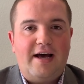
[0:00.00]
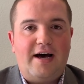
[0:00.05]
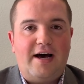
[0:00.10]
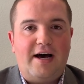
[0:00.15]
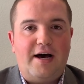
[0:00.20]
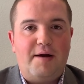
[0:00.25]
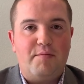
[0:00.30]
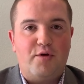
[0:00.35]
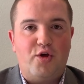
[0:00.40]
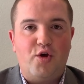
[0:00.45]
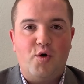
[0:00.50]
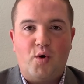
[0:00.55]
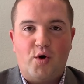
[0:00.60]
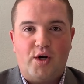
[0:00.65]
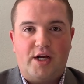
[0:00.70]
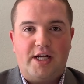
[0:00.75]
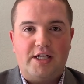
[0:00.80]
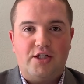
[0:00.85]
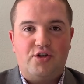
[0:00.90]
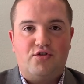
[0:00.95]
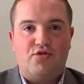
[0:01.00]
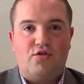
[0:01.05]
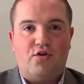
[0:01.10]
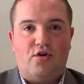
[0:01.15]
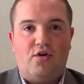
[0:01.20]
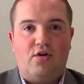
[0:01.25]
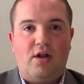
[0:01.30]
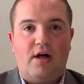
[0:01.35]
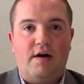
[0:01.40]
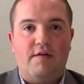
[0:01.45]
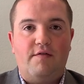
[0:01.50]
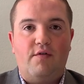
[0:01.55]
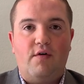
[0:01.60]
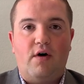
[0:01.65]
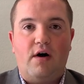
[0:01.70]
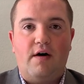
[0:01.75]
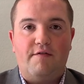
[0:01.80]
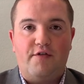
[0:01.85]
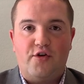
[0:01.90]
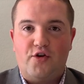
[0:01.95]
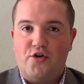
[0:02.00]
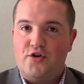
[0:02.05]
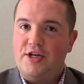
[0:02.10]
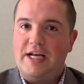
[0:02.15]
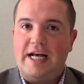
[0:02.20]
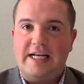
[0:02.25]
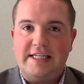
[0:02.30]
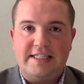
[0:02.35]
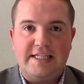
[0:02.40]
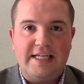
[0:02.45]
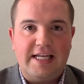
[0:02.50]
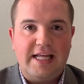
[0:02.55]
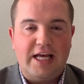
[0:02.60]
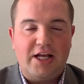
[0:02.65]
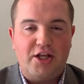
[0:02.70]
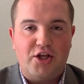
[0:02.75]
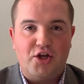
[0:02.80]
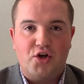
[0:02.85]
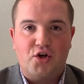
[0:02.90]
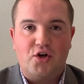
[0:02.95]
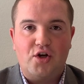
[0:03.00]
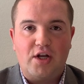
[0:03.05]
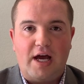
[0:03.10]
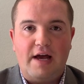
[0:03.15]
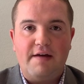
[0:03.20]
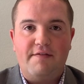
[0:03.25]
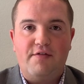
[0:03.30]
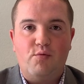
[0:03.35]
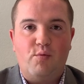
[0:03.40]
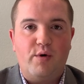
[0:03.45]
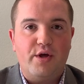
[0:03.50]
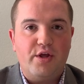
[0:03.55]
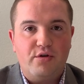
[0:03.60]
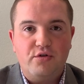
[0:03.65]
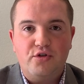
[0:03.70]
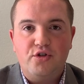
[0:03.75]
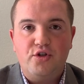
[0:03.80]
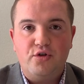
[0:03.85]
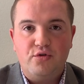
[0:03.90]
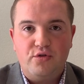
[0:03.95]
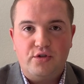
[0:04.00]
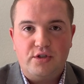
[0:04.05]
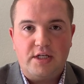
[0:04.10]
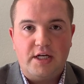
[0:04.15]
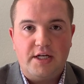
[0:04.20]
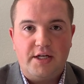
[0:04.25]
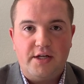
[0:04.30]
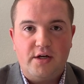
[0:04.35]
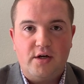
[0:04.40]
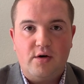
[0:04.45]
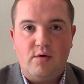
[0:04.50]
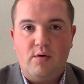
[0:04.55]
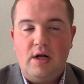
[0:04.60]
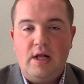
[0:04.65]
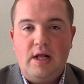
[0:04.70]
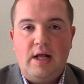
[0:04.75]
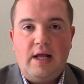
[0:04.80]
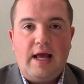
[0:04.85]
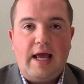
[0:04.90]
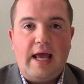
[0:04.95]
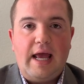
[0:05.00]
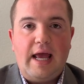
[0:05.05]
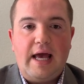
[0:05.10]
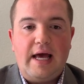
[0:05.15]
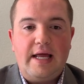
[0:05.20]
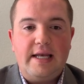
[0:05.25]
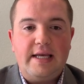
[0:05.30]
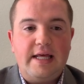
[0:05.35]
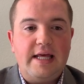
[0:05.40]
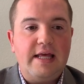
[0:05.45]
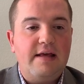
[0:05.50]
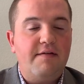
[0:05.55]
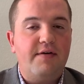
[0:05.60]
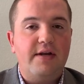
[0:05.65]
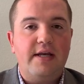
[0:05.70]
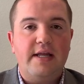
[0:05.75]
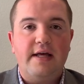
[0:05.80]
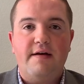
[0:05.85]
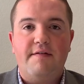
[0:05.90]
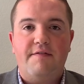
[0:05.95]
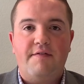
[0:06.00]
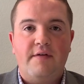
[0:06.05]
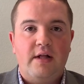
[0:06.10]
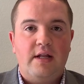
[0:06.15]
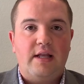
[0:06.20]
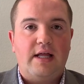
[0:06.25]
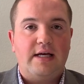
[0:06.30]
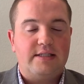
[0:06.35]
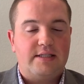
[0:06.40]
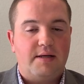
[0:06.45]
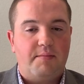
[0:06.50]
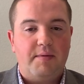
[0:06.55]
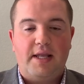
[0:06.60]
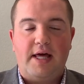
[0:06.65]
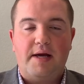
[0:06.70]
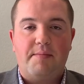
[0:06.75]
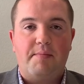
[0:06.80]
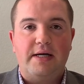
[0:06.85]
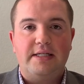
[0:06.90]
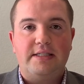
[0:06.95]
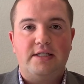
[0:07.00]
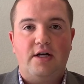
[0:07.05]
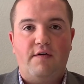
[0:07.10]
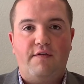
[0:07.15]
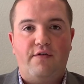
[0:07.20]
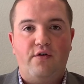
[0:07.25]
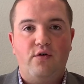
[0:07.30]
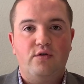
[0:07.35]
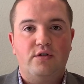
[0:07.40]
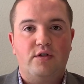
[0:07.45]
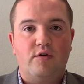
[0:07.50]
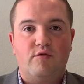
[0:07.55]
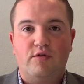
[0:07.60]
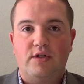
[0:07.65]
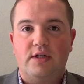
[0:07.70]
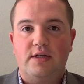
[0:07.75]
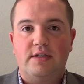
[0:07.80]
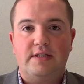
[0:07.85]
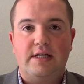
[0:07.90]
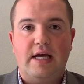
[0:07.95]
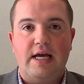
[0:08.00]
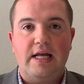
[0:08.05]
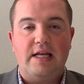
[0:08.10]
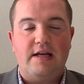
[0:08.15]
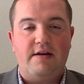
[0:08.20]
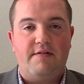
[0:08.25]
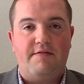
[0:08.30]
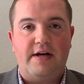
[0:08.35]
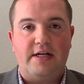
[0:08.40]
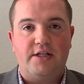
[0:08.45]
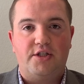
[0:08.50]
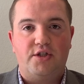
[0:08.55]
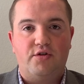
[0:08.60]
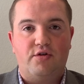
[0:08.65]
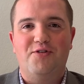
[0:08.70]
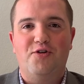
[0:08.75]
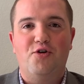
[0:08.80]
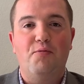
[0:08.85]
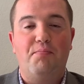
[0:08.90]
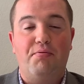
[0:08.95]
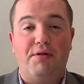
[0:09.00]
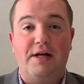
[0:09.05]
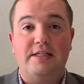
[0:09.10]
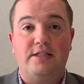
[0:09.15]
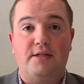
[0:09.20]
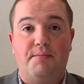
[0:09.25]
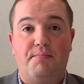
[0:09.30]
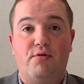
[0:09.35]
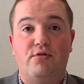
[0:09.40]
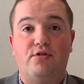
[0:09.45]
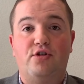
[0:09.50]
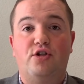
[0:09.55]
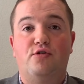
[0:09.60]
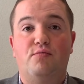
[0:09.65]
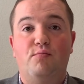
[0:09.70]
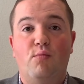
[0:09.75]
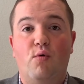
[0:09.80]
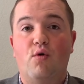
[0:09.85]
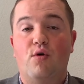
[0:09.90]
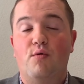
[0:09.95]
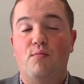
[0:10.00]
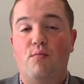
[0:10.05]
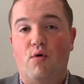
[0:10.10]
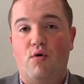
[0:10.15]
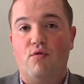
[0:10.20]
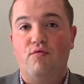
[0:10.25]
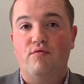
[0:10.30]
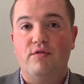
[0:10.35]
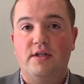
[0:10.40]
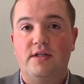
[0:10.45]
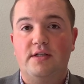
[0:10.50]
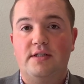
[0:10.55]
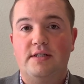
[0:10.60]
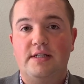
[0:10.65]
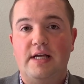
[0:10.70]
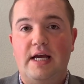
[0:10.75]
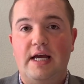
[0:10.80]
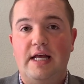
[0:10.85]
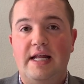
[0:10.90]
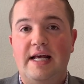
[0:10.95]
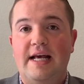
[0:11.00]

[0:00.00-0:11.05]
You are in control of your destiny and your life and what you choose to do. And even if, like someone like myself who's a real estate investor and who plans to purchase more and more real estate,